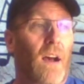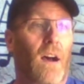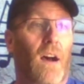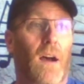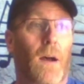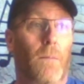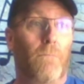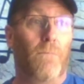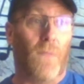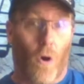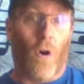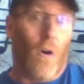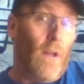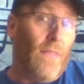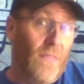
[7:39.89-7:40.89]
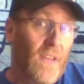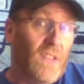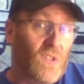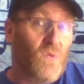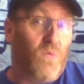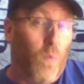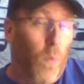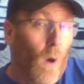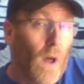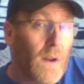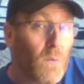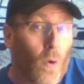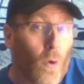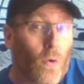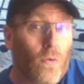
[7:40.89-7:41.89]
um, on this
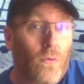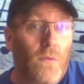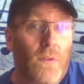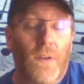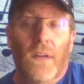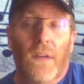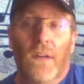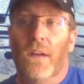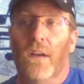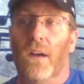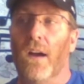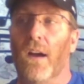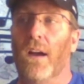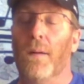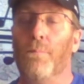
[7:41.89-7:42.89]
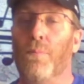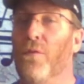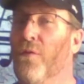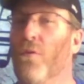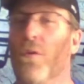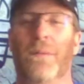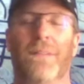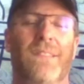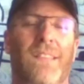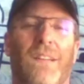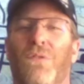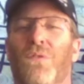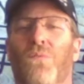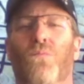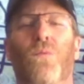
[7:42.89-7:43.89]
One World uh, performance, and it
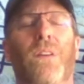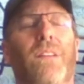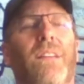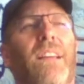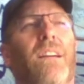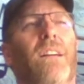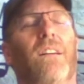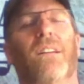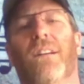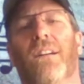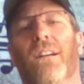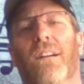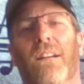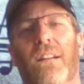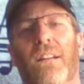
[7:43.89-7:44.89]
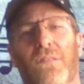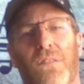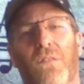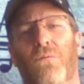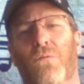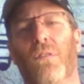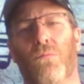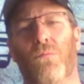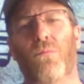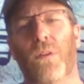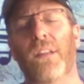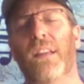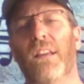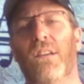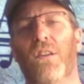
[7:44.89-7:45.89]
was really uh, uh as a,
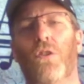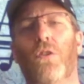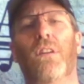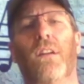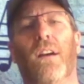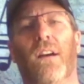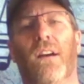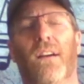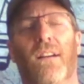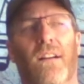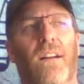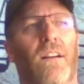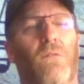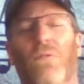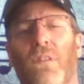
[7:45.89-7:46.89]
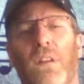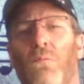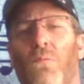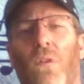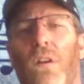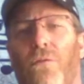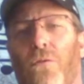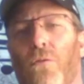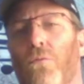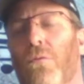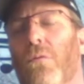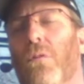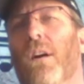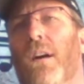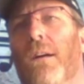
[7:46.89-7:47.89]
really good, uh, really wonderful.
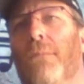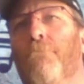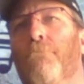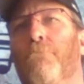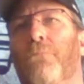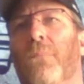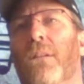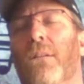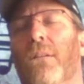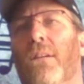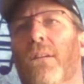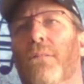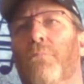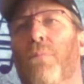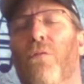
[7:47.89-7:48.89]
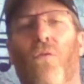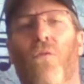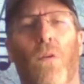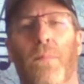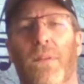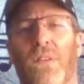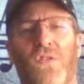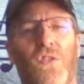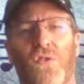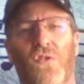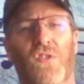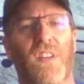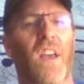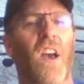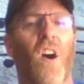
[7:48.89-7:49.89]
Um, uh, performance. You'll
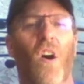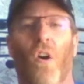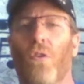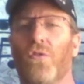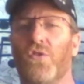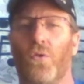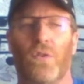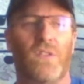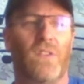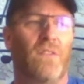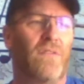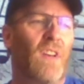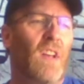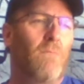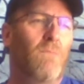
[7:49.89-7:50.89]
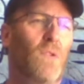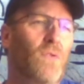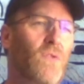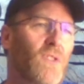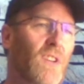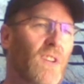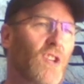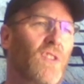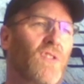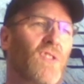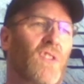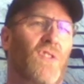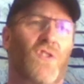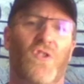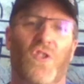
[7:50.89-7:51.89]
see all sorts of musicians
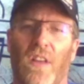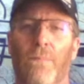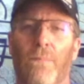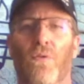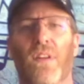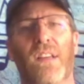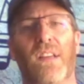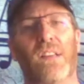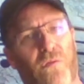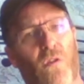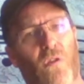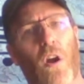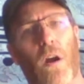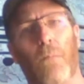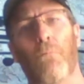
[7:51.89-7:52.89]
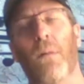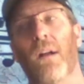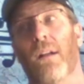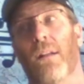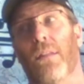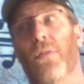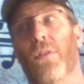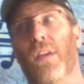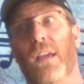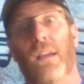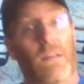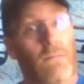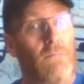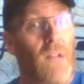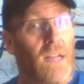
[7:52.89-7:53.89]
and celebrities from
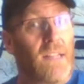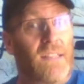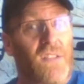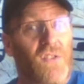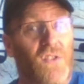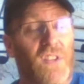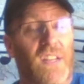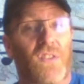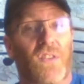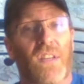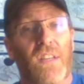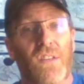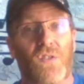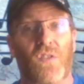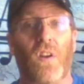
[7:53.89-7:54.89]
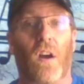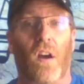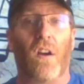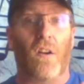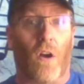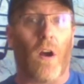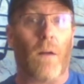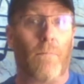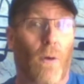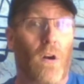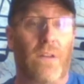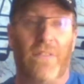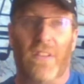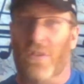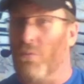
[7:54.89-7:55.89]
the 1960s are, are
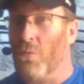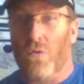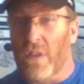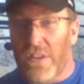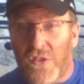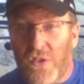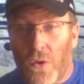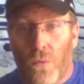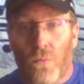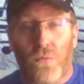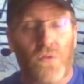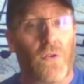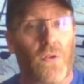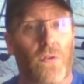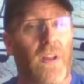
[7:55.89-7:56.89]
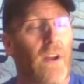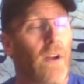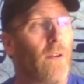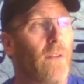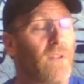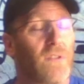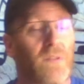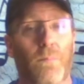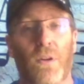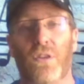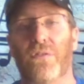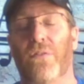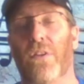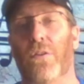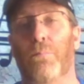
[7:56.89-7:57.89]
part of it. The Rolling Stones are there, and there's a bunch
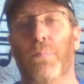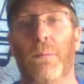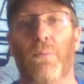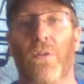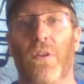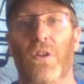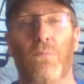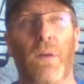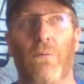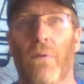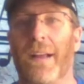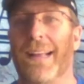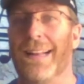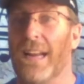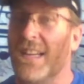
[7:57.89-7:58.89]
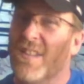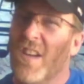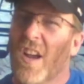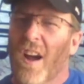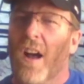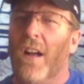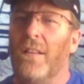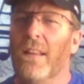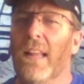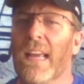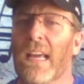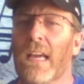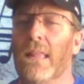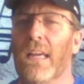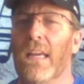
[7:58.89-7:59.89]
of other people that you might recognize. I'll
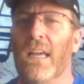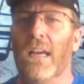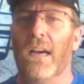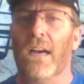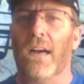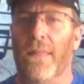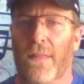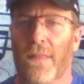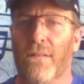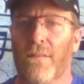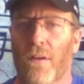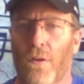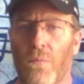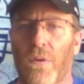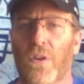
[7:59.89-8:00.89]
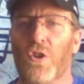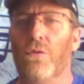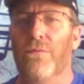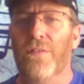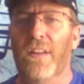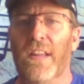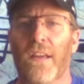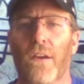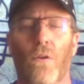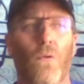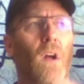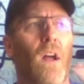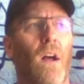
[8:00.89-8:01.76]
link the uh, the original video